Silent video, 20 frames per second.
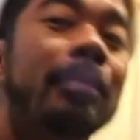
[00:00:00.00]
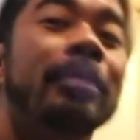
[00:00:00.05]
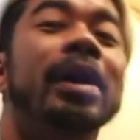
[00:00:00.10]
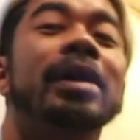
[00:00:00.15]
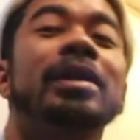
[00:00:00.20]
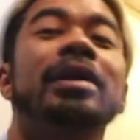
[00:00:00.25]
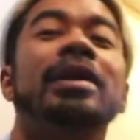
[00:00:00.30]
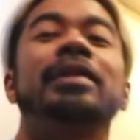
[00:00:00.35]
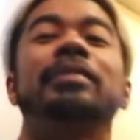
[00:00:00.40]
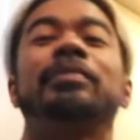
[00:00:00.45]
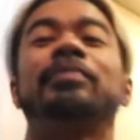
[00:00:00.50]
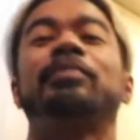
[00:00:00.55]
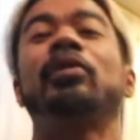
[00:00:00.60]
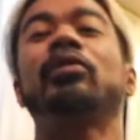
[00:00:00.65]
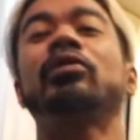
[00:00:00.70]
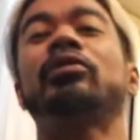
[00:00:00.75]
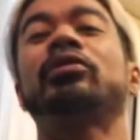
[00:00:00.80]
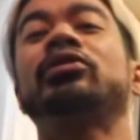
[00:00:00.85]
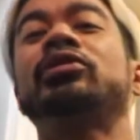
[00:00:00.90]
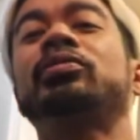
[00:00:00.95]
But
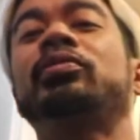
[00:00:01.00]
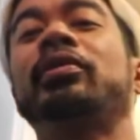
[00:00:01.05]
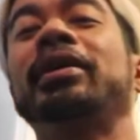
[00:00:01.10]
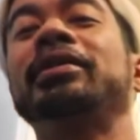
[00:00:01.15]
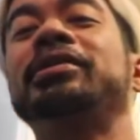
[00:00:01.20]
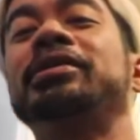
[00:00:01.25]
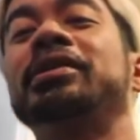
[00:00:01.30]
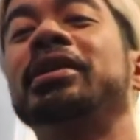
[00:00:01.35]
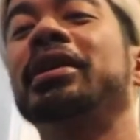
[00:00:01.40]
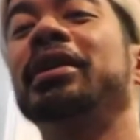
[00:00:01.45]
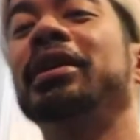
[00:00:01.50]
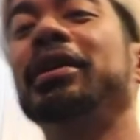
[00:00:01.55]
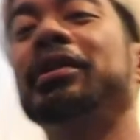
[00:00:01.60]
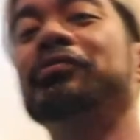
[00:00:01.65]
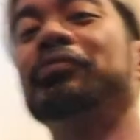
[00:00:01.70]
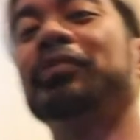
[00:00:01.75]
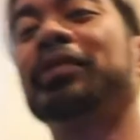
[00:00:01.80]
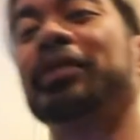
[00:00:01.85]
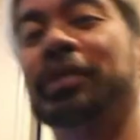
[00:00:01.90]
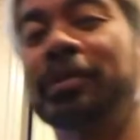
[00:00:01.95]
Polar Express
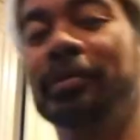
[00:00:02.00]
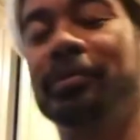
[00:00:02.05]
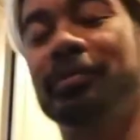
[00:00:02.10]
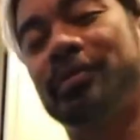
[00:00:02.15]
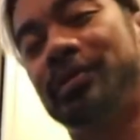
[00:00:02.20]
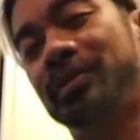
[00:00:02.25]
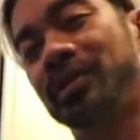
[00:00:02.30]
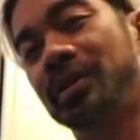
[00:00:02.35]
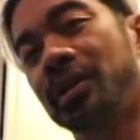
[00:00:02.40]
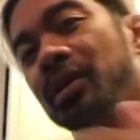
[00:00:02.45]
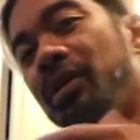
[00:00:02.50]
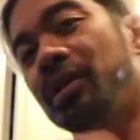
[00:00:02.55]
is one of those.